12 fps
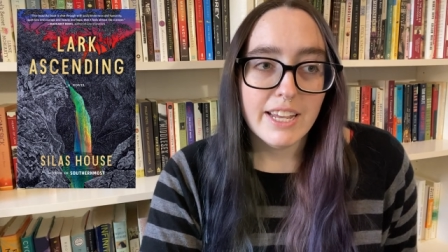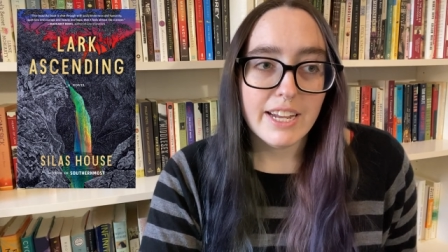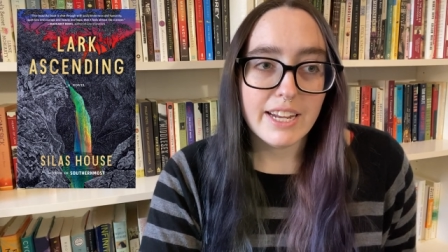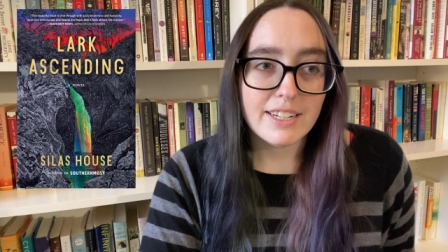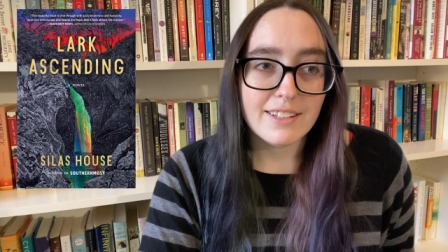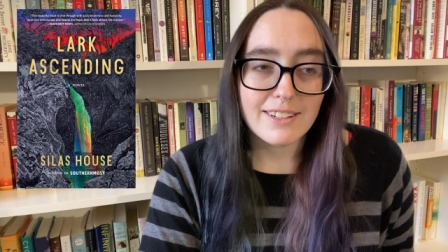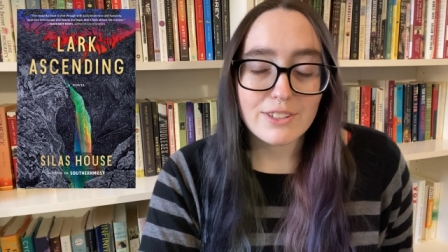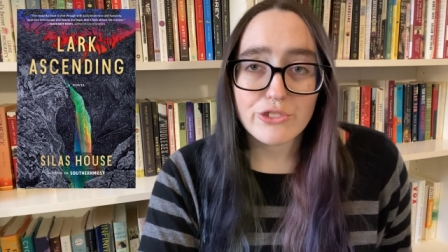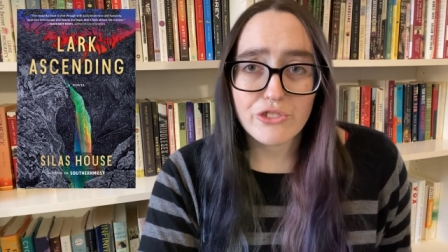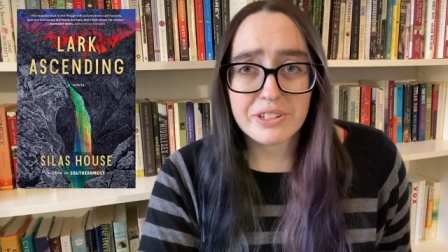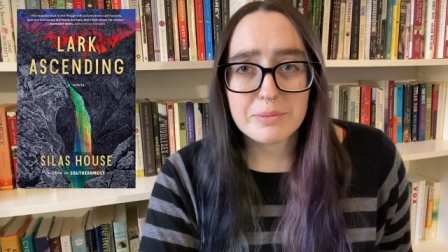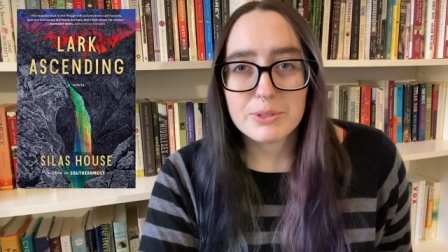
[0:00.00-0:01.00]
in an
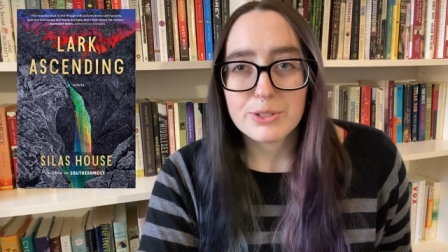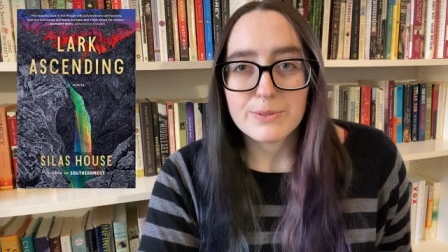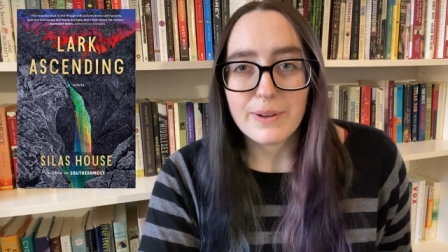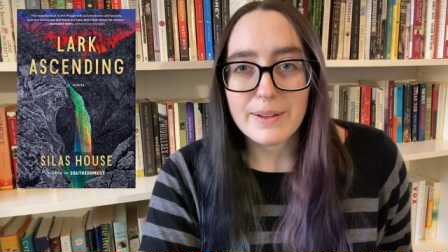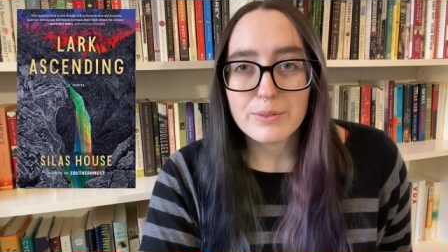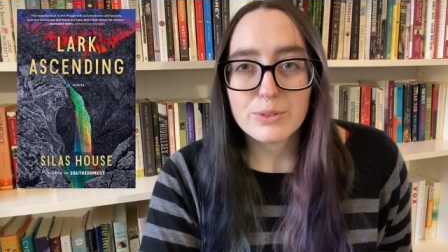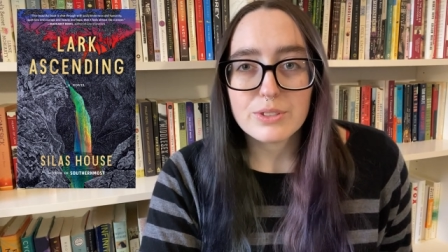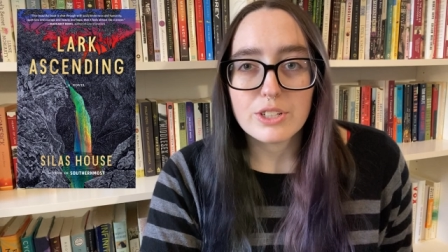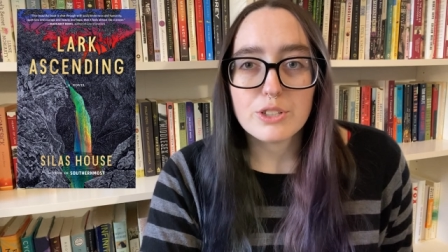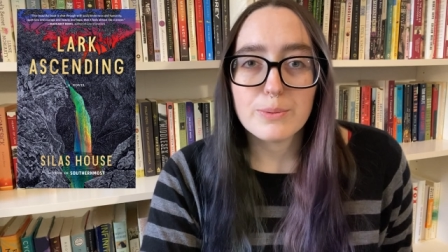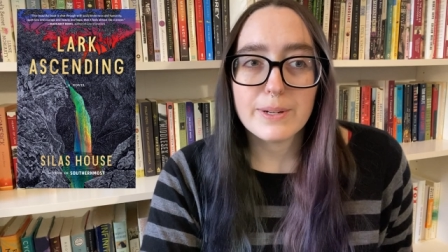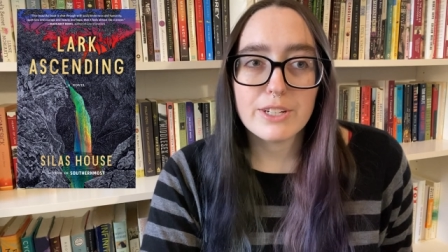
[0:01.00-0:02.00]
extreme survival
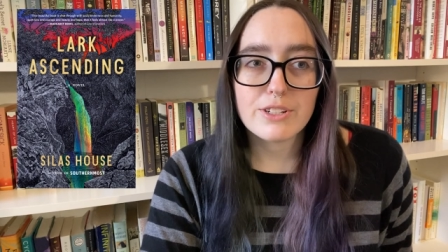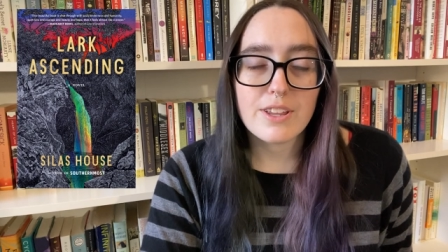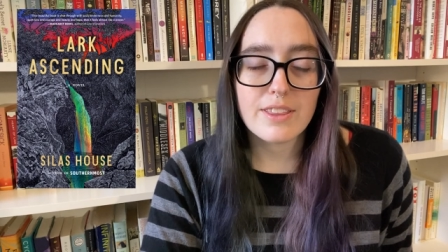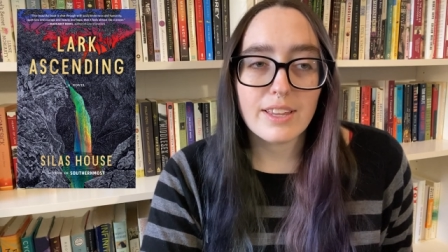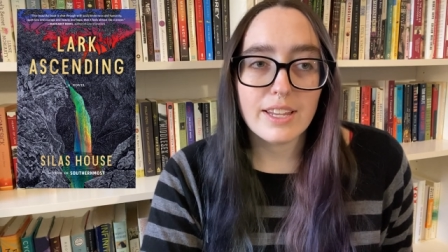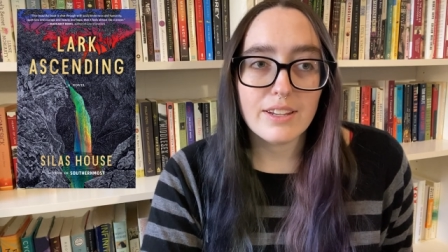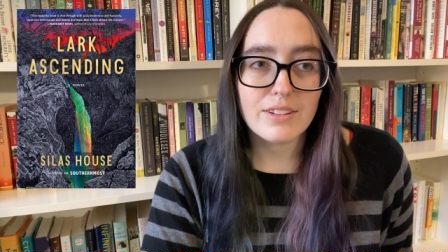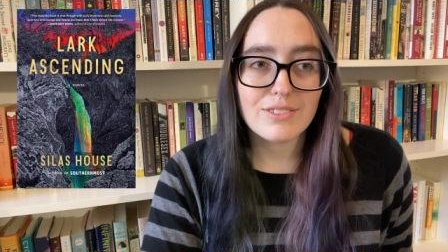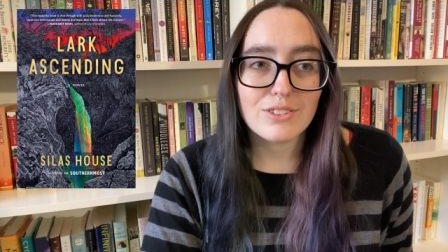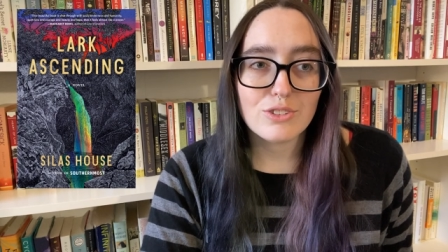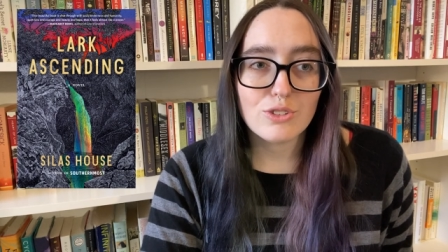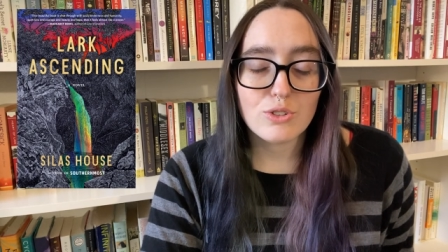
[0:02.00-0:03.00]
situation, like
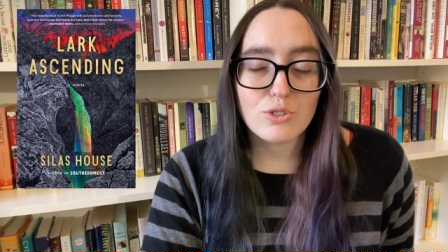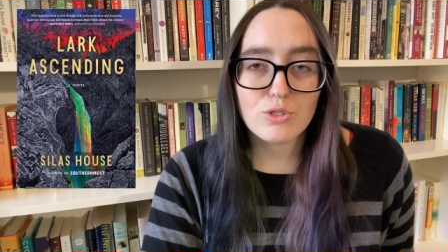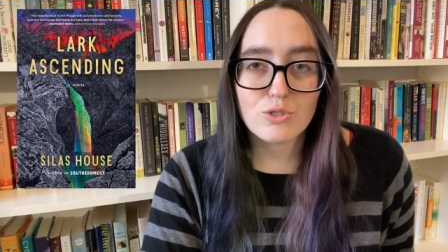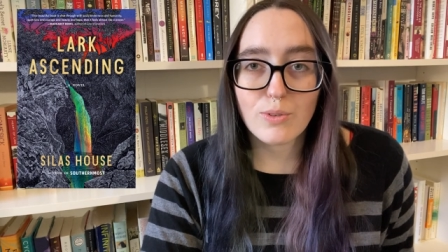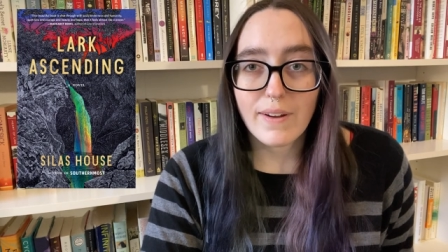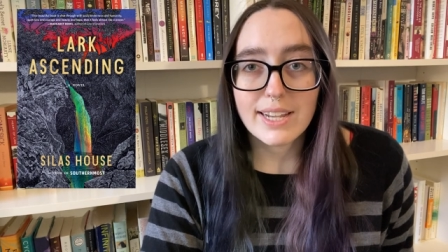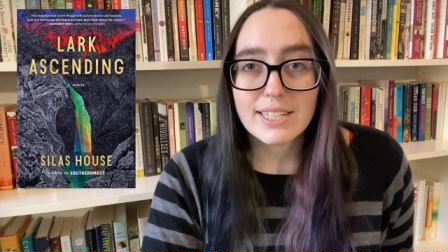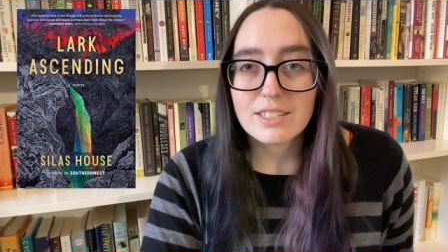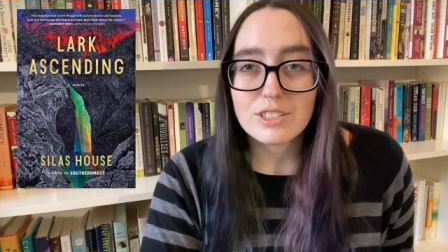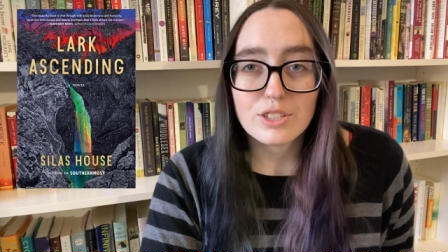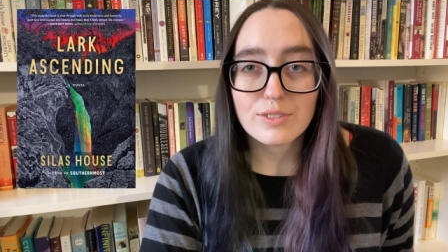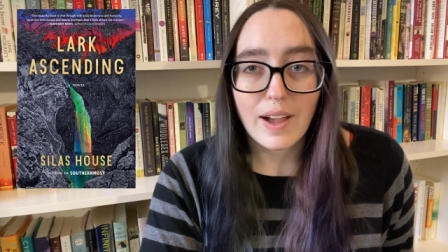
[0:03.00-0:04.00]
trying to
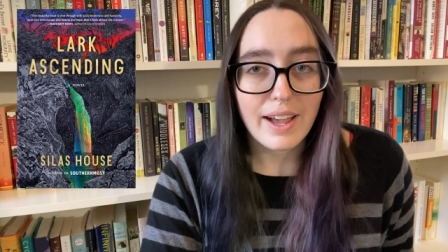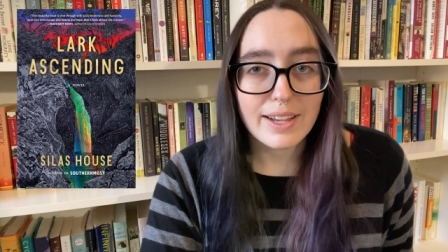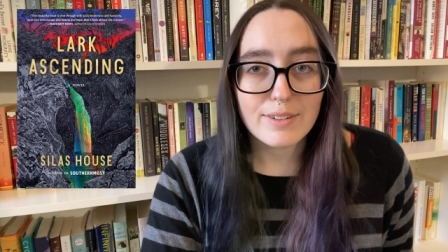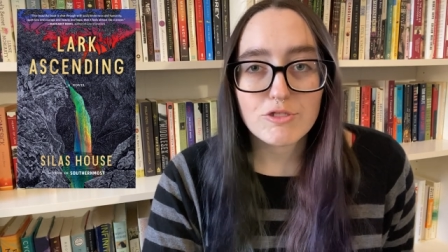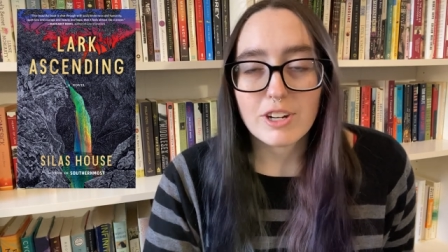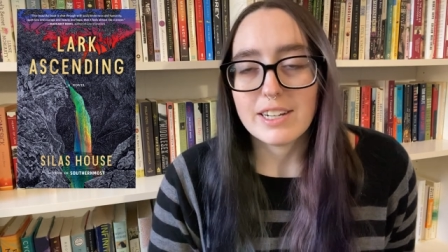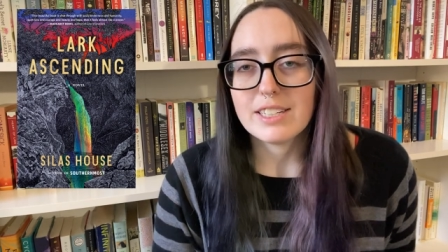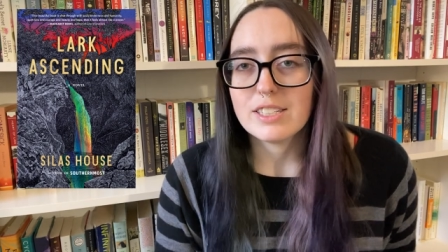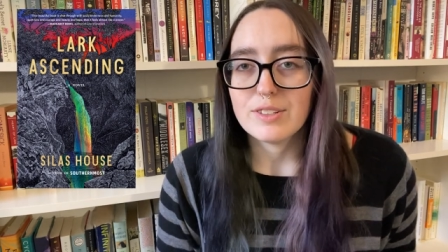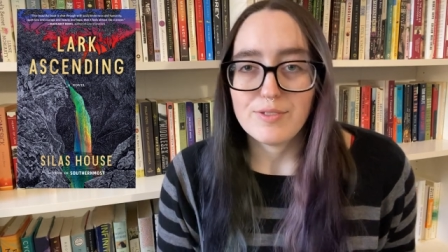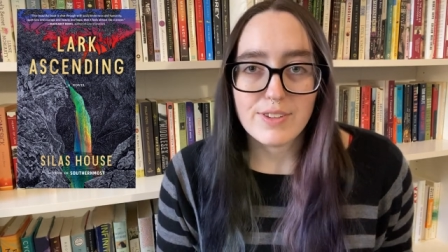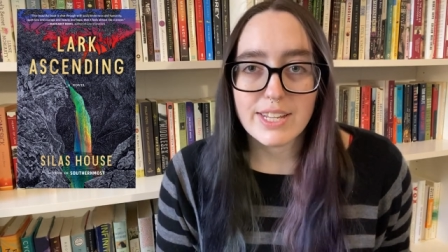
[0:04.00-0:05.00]
survive, trying
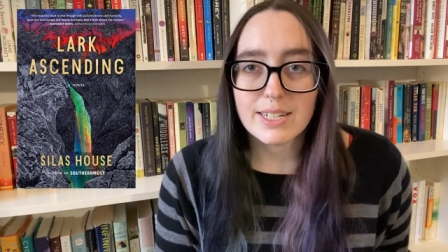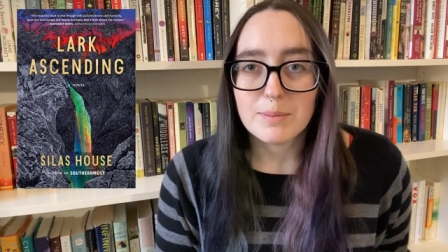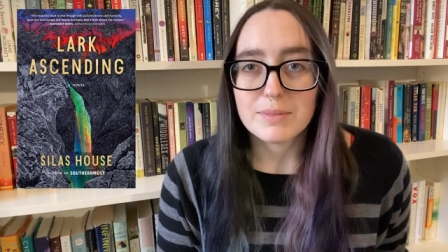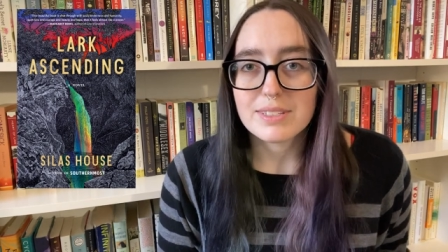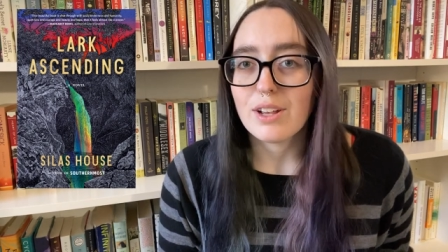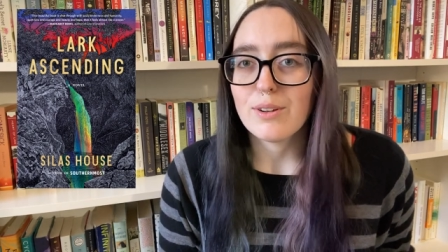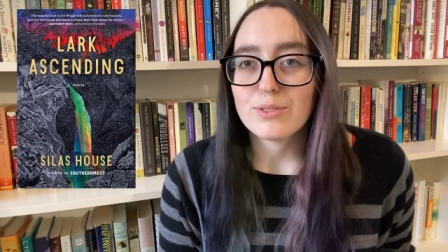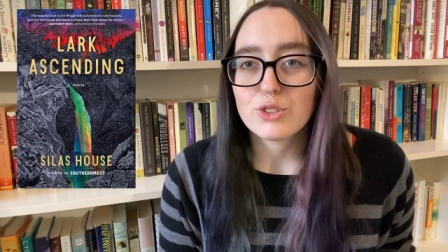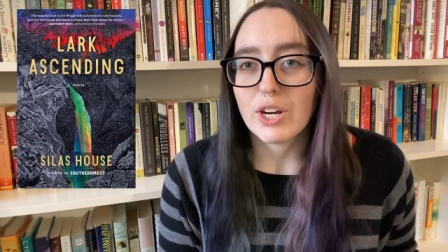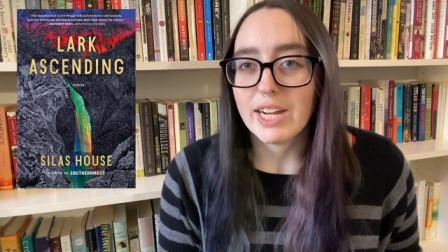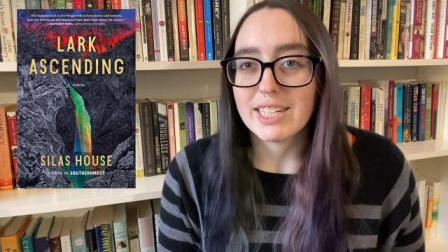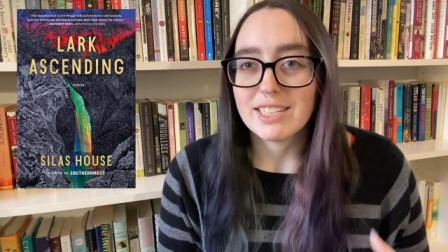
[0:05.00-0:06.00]
to feed himself,
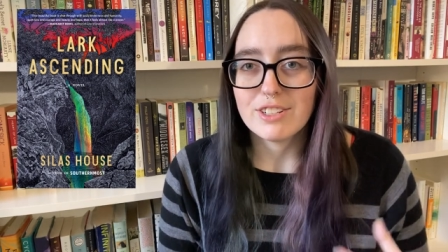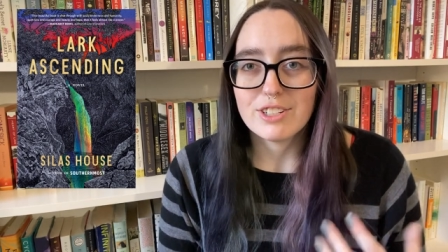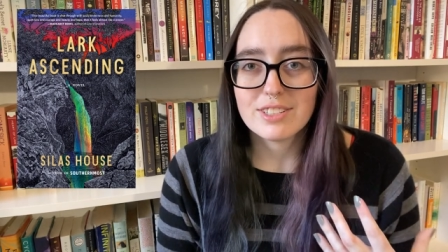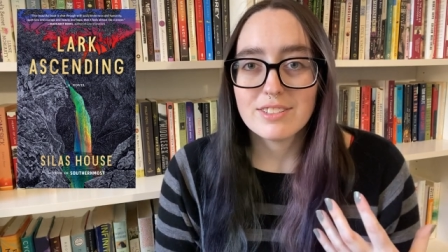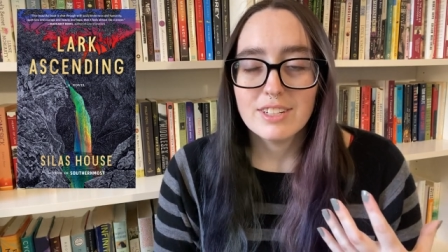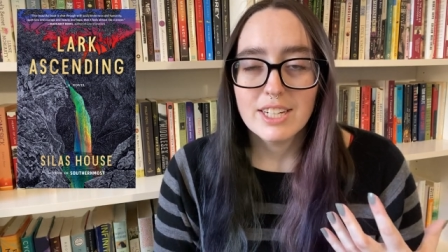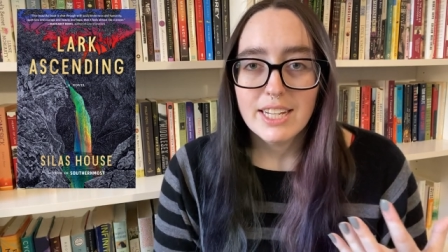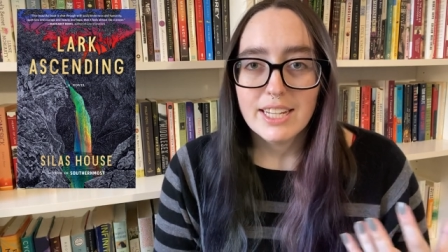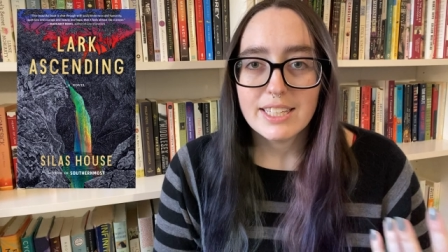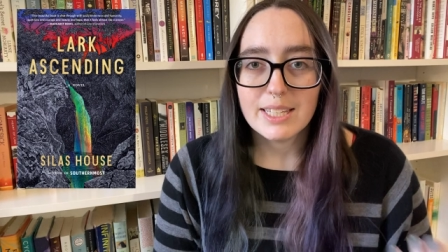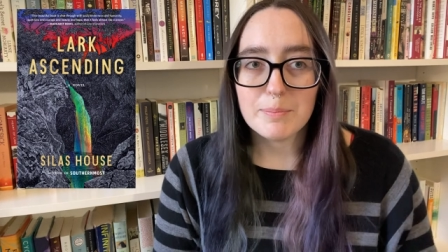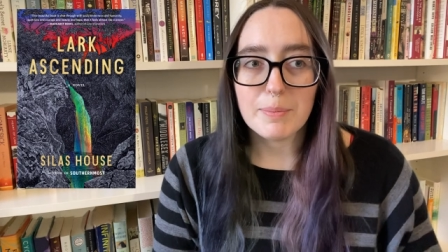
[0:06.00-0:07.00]
trying to just
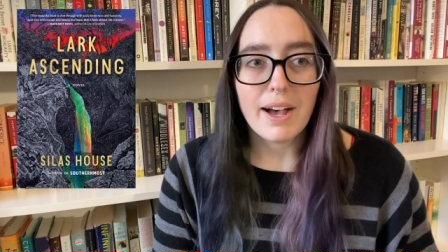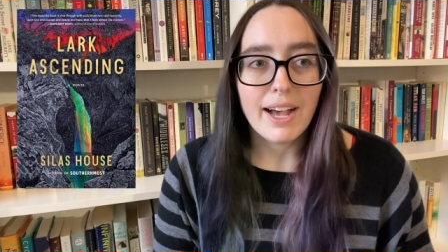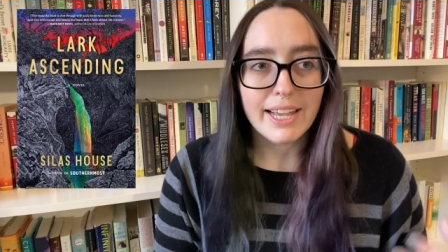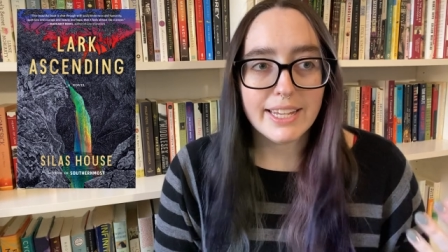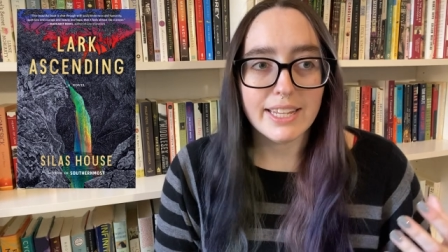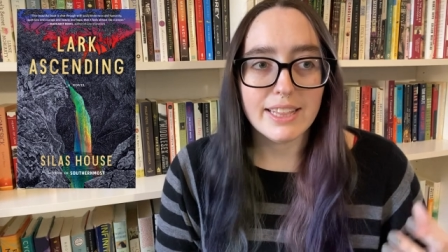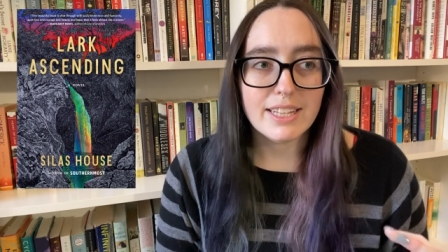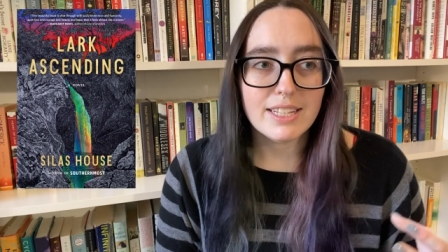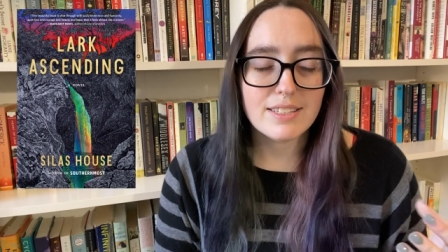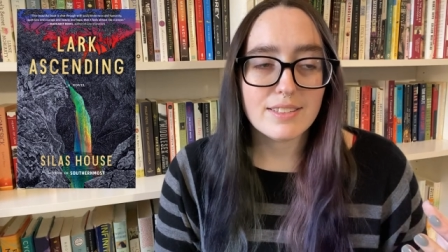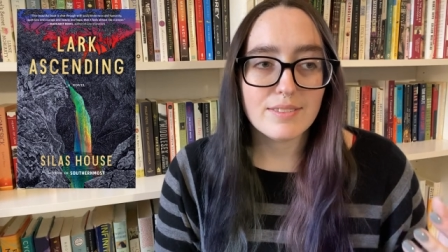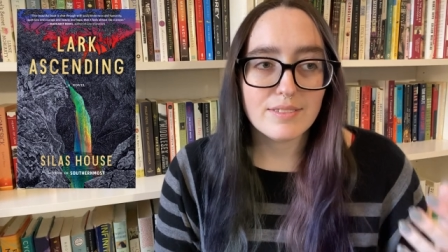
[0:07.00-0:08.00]
get by in
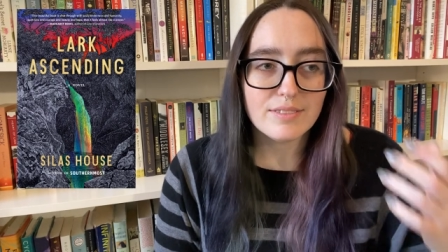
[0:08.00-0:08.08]
this